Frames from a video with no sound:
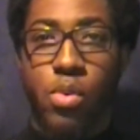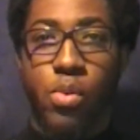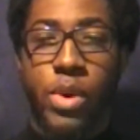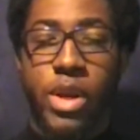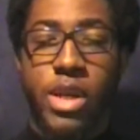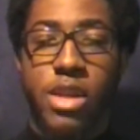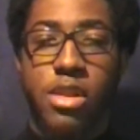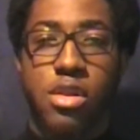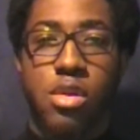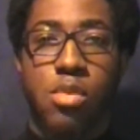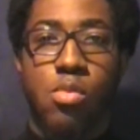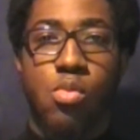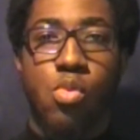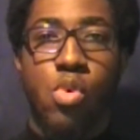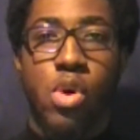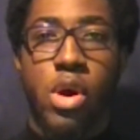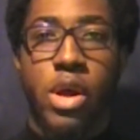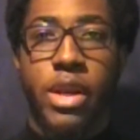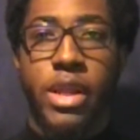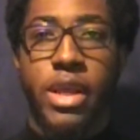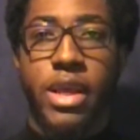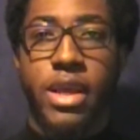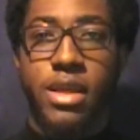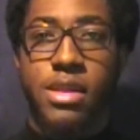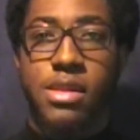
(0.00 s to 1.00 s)
when
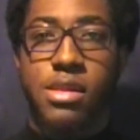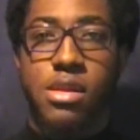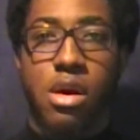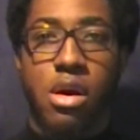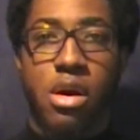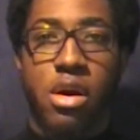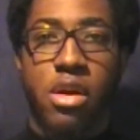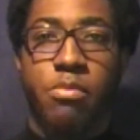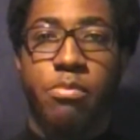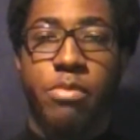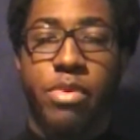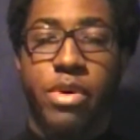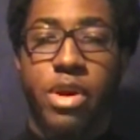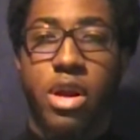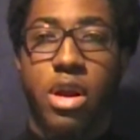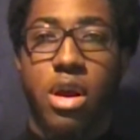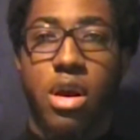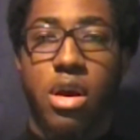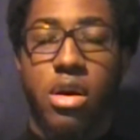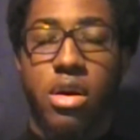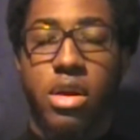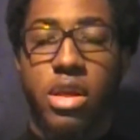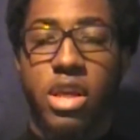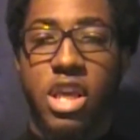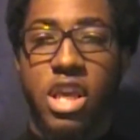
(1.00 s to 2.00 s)
someone is on
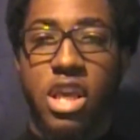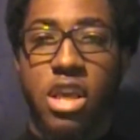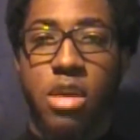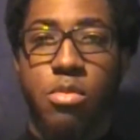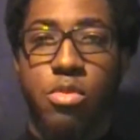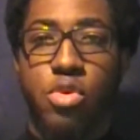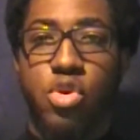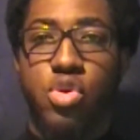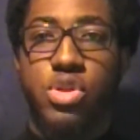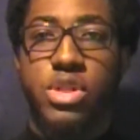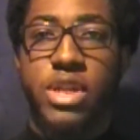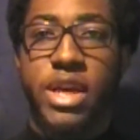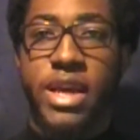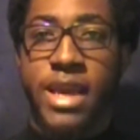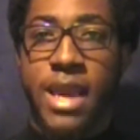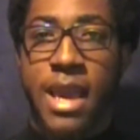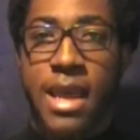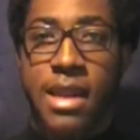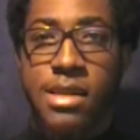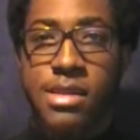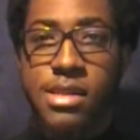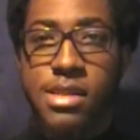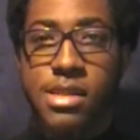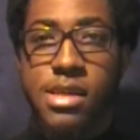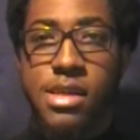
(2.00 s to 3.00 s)

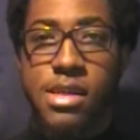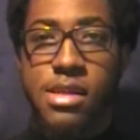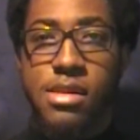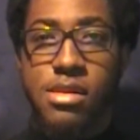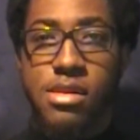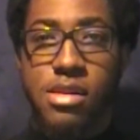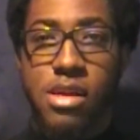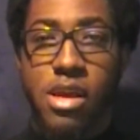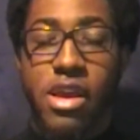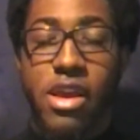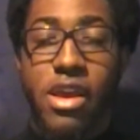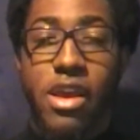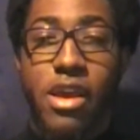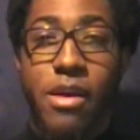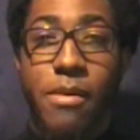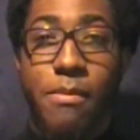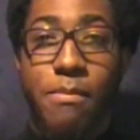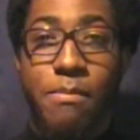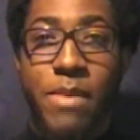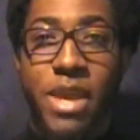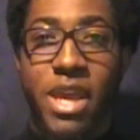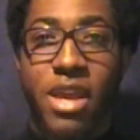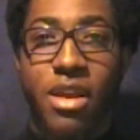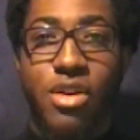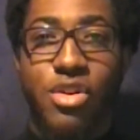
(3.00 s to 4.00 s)
hemodialysis,
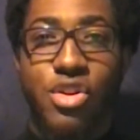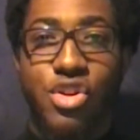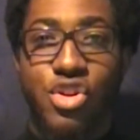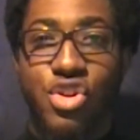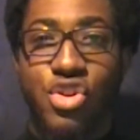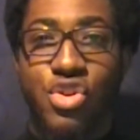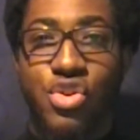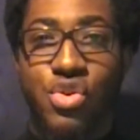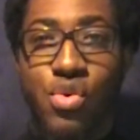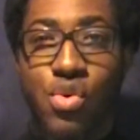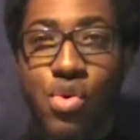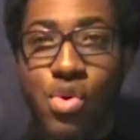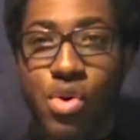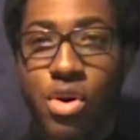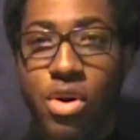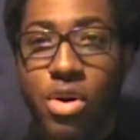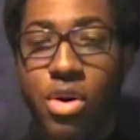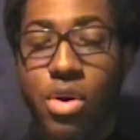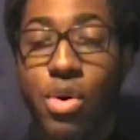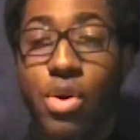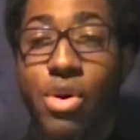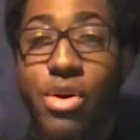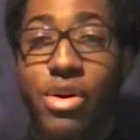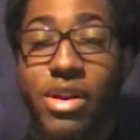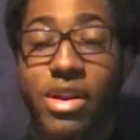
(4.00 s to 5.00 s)
make
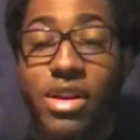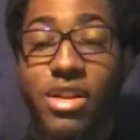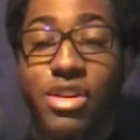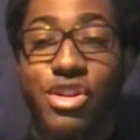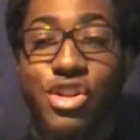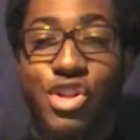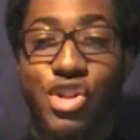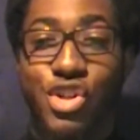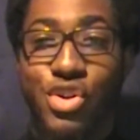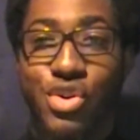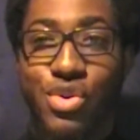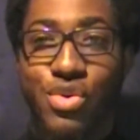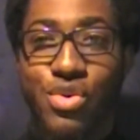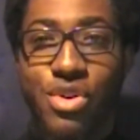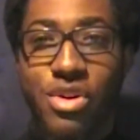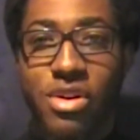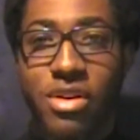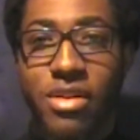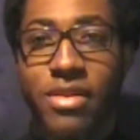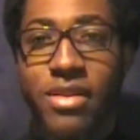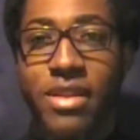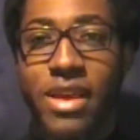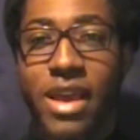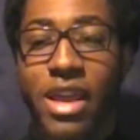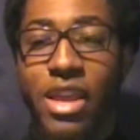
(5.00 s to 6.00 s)
sure or
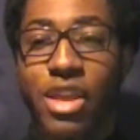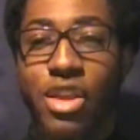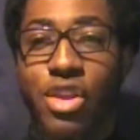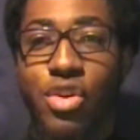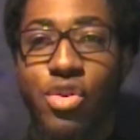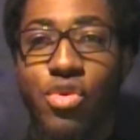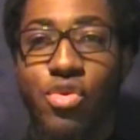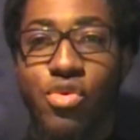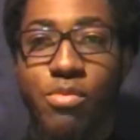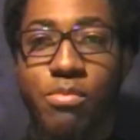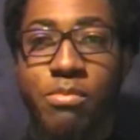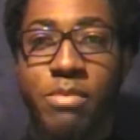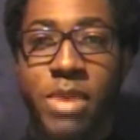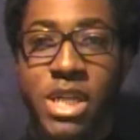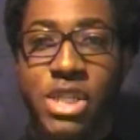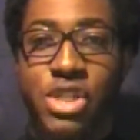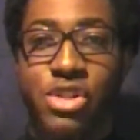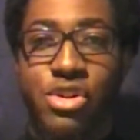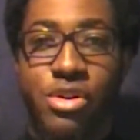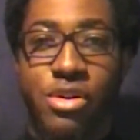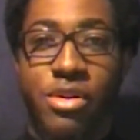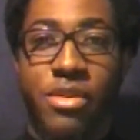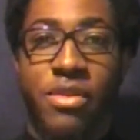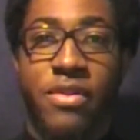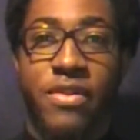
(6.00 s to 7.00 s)
ensure that you
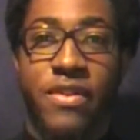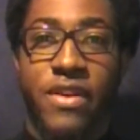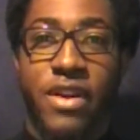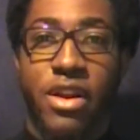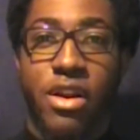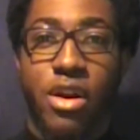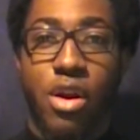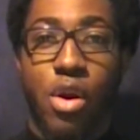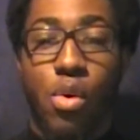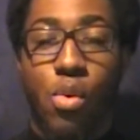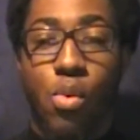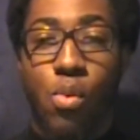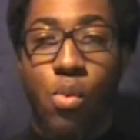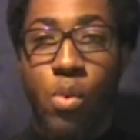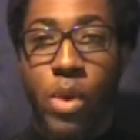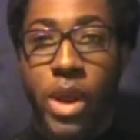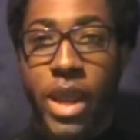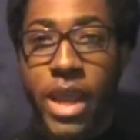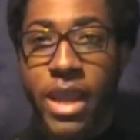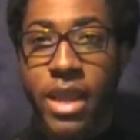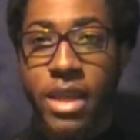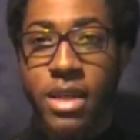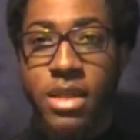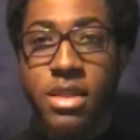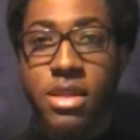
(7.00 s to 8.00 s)
measure their
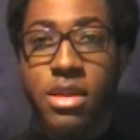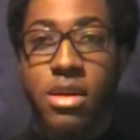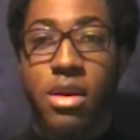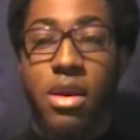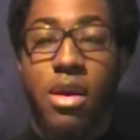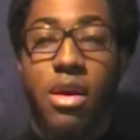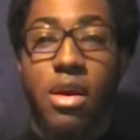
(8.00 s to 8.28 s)
weight